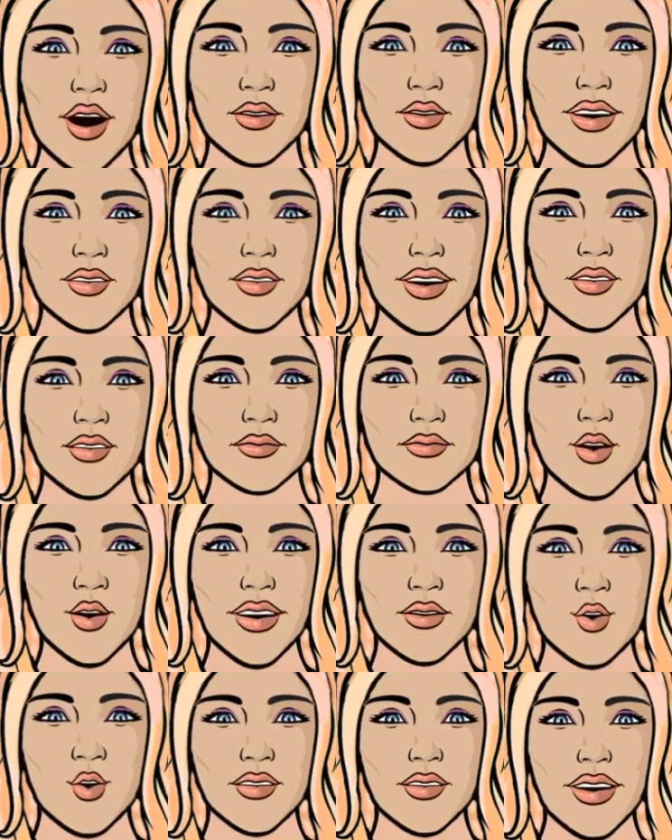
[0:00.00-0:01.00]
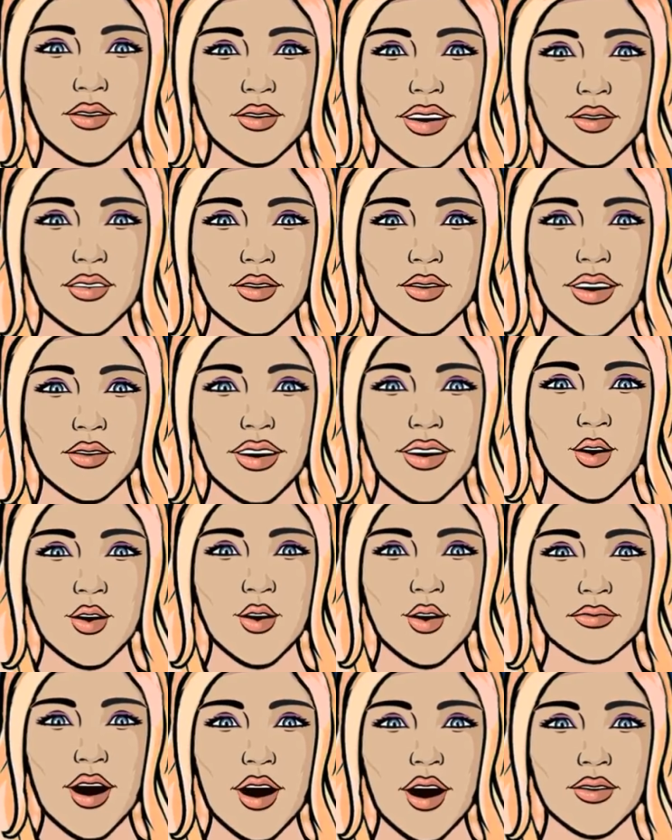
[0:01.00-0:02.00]
and this is a brief Wikivids
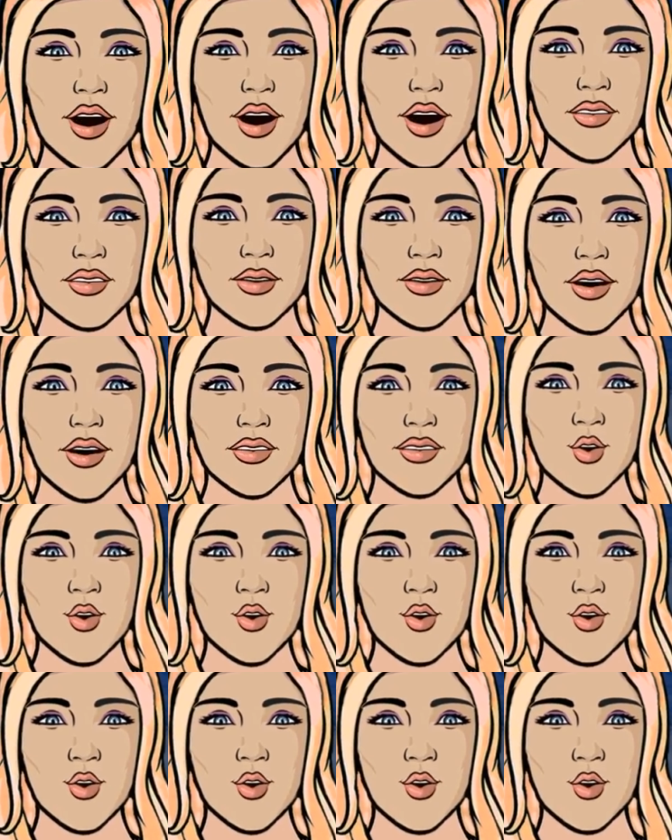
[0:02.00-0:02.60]
video about Akshay